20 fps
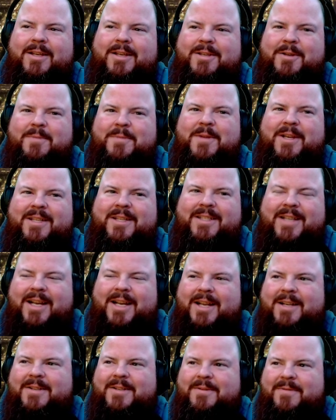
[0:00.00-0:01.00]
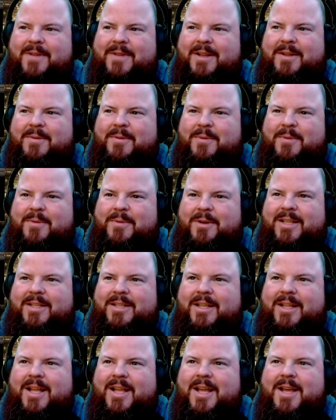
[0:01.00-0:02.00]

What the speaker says: took me a second to finally realize that